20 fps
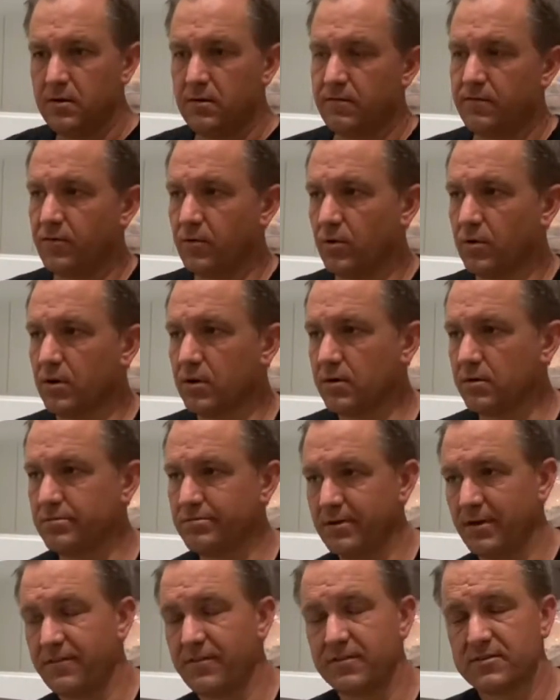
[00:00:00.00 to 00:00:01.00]
for,
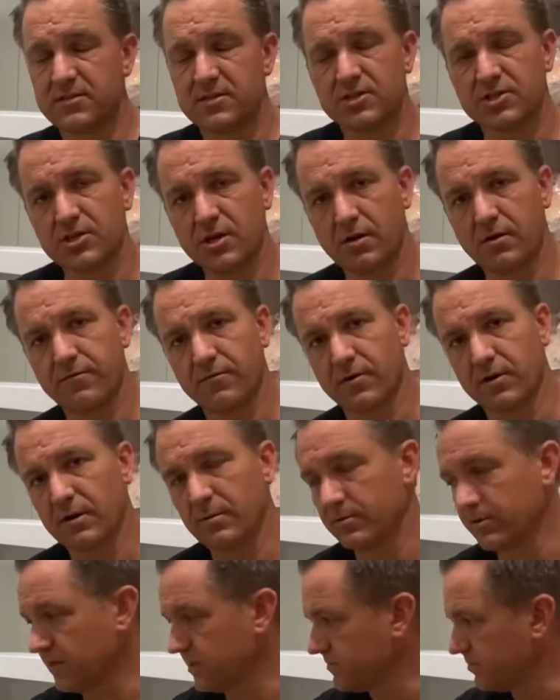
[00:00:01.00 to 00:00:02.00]
if it's in a shower, for a couple
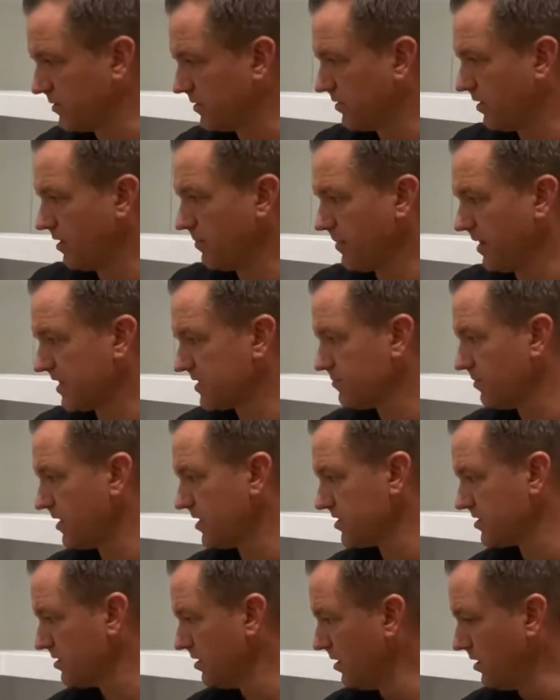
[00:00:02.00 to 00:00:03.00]
days. But on a backsplash,
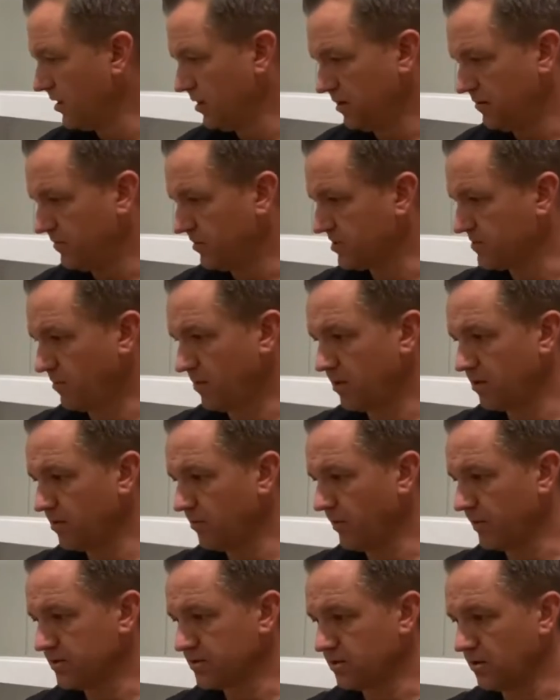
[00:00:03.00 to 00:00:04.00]
tomorrow we
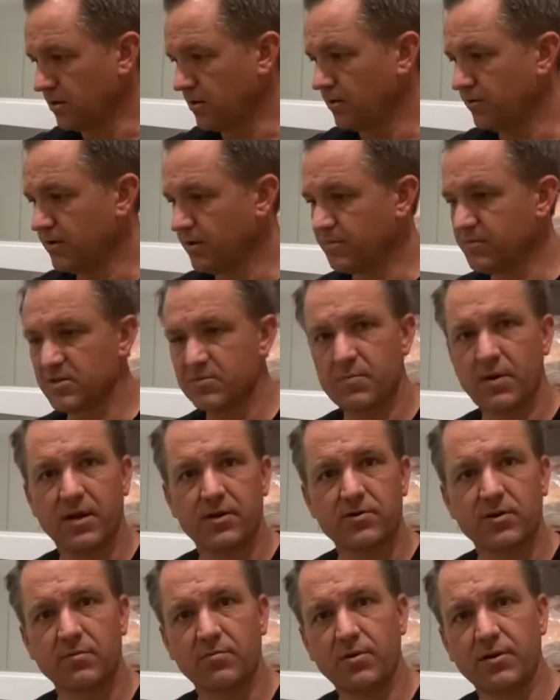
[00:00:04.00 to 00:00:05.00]
can start loading up this
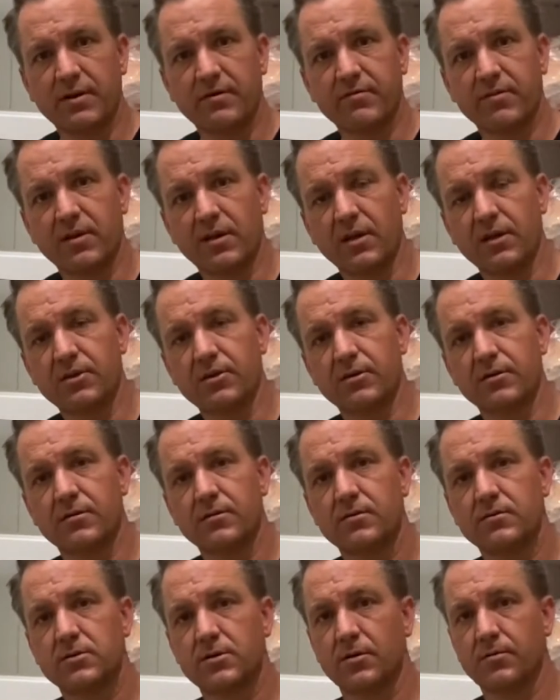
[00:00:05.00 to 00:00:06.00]
pantry and putting everything in here.
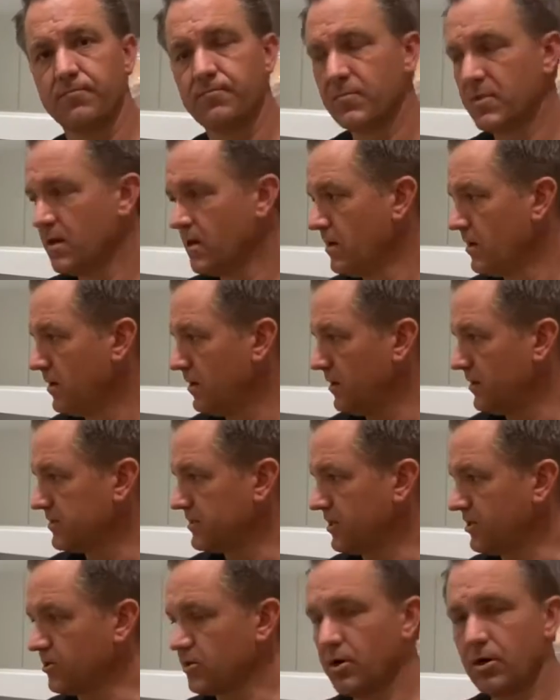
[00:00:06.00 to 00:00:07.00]
So that's how
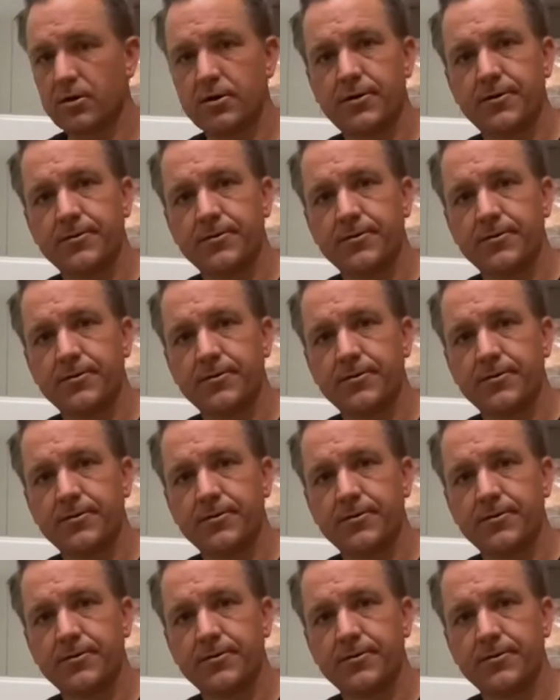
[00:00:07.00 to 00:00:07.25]
you caulk.